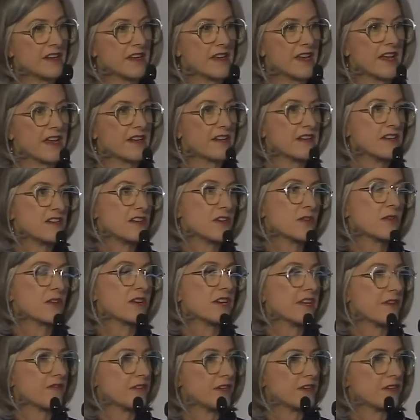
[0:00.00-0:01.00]
And in year
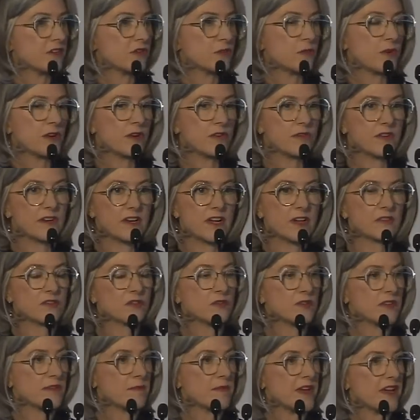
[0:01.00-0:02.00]
11 and 12, when I was
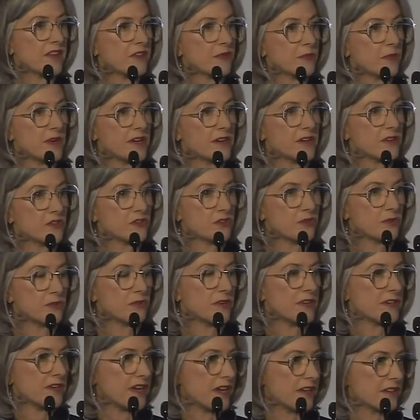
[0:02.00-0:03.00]
doing Maths 1 and 2,
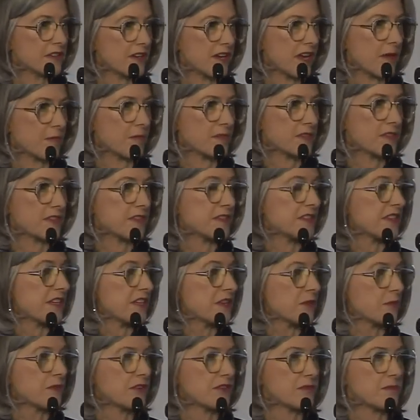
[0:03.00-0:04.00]
and I'd come to see
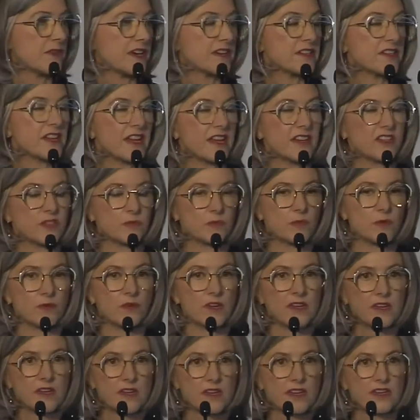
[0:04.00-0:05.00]
her with my textbook,
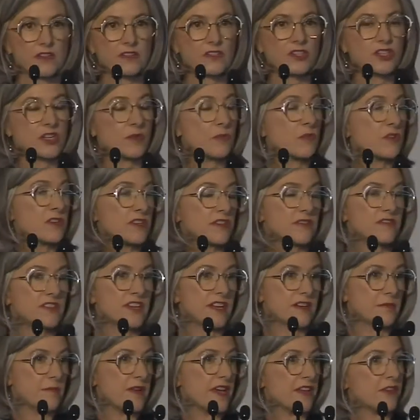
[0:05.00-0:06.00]
and she wouldn't have
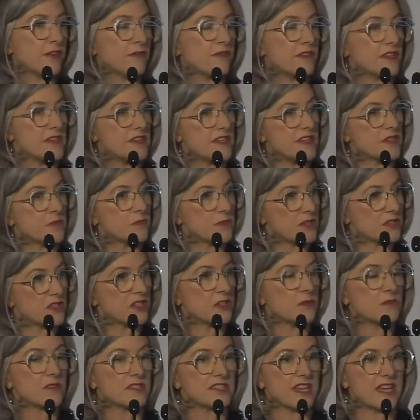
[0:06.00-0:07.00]
done maths for years, but
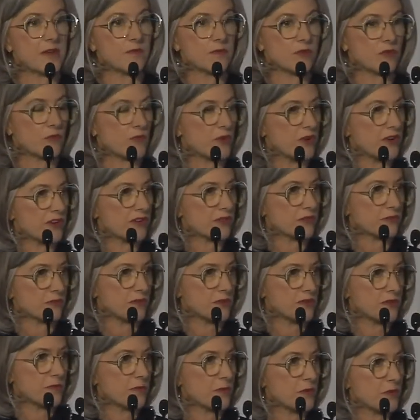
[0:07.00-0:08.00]
she was able to work
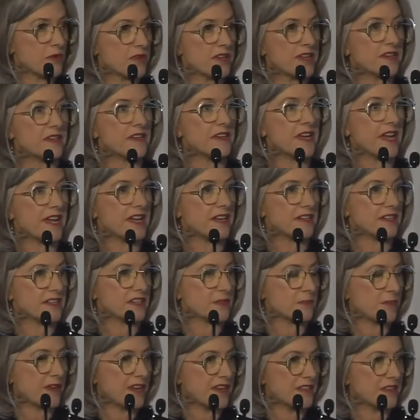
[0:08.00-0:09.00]
through the book and, and
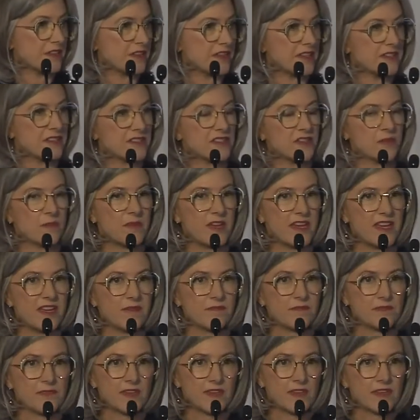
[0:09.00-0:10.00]
explain things to me.
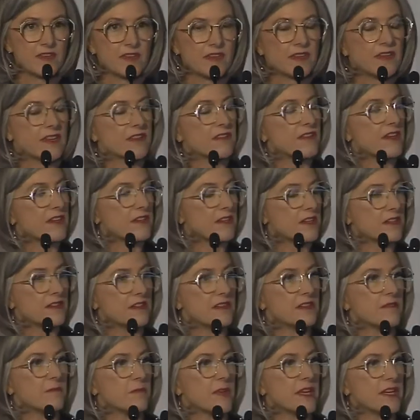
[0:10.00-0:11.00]
And then
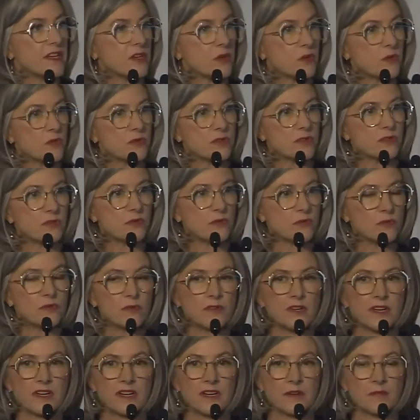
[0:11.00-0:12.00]
in medical
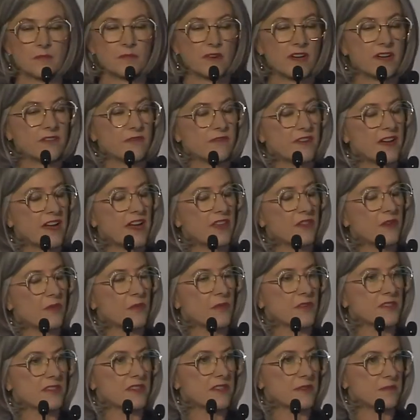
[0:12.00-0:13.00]
school, uh, my father
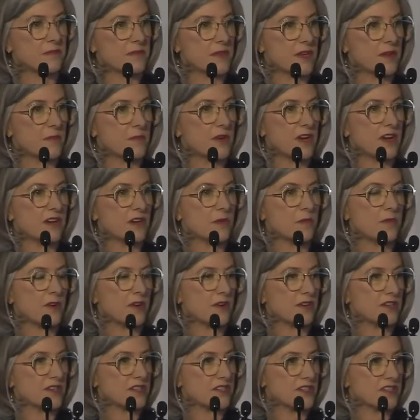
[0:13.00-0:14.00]
was a, a,
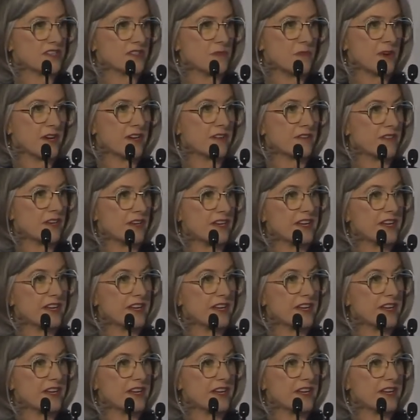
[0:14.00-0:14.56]
microbiologist and one of the